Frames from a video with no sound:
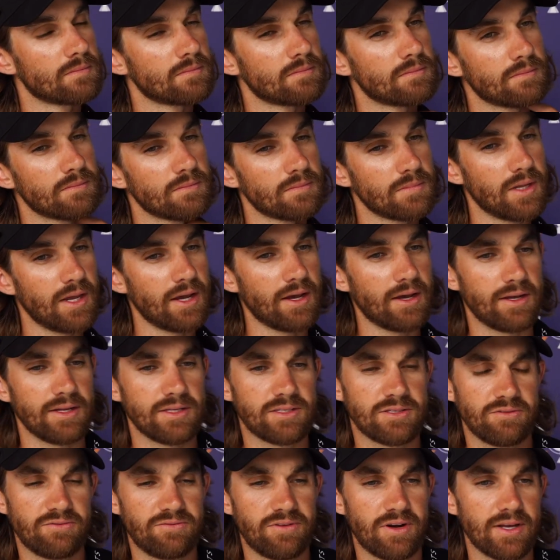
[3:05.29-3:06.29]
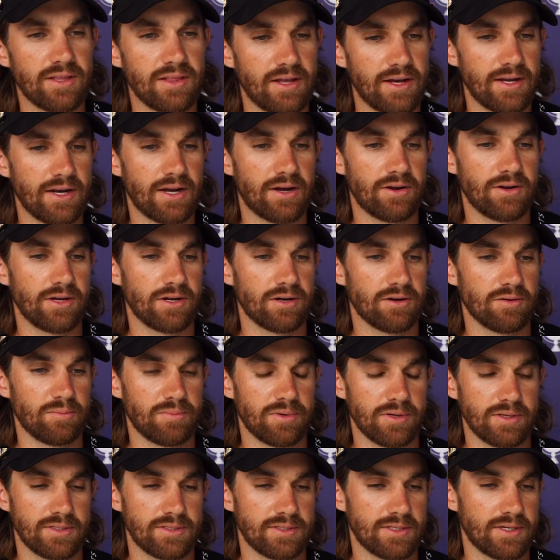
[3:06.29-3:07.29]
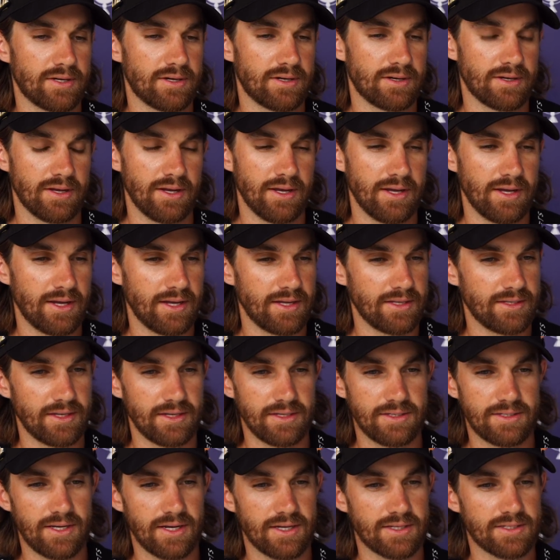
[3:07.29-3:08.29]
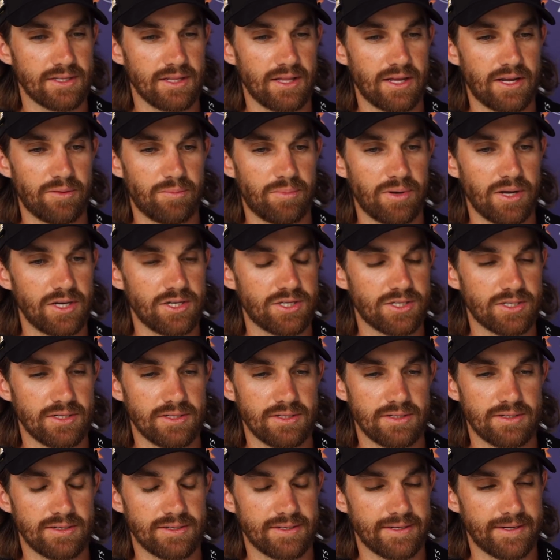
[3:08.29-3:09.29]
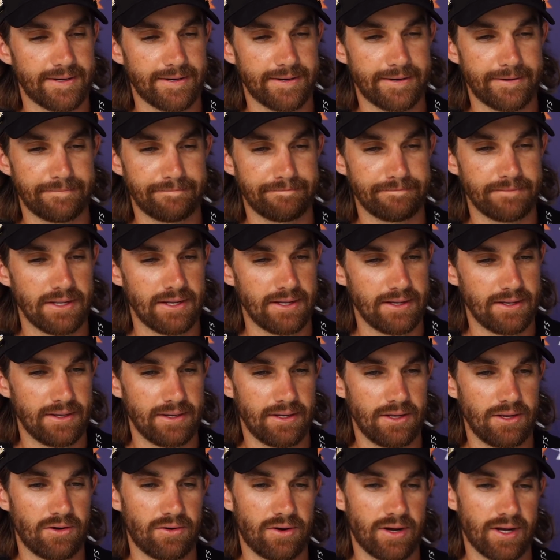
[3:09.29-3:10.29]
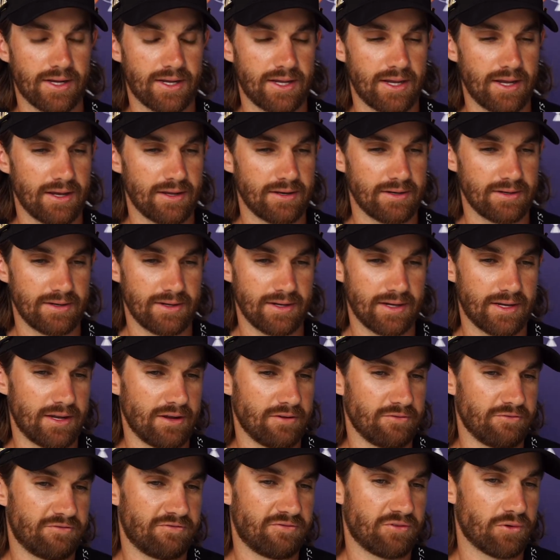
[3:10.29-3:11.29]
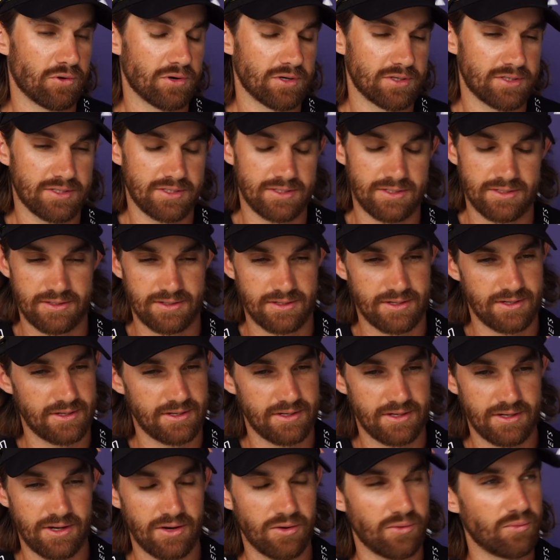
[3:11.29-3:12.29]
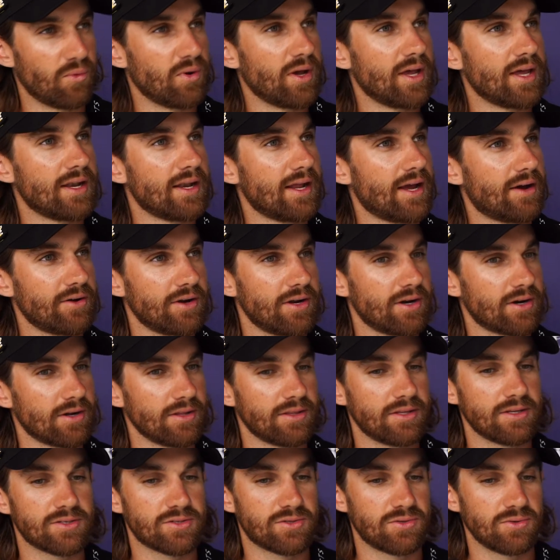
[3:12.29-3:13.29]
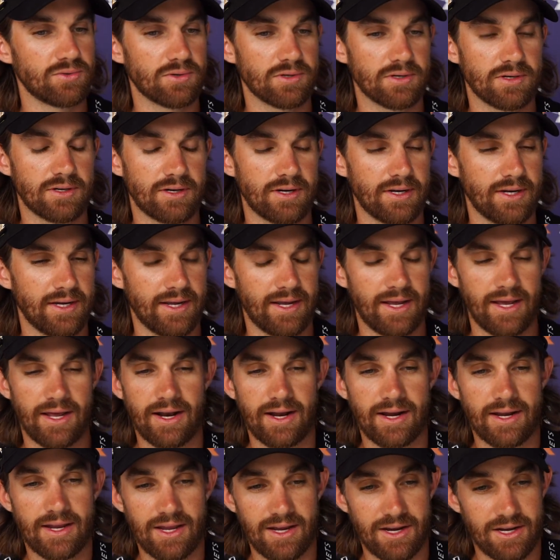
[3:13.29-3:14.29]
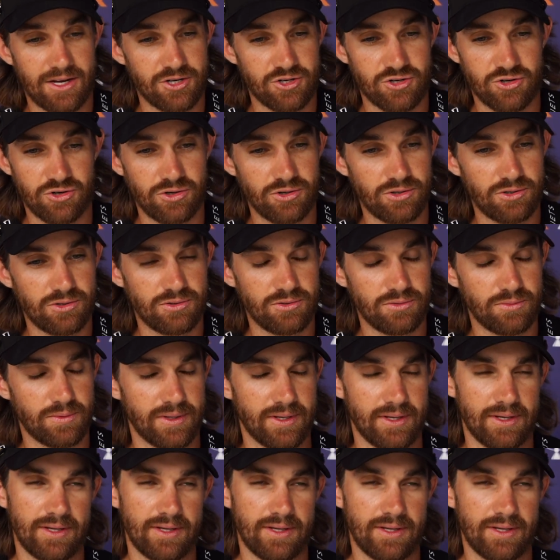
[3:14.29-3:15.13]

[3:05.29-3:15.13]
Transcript: weekend? Yeah, it's a fine line out here, but uh, it, it, takes a lot of patience. Um, you know, I can't I can't force a, a, win out here on this tour, and I can't control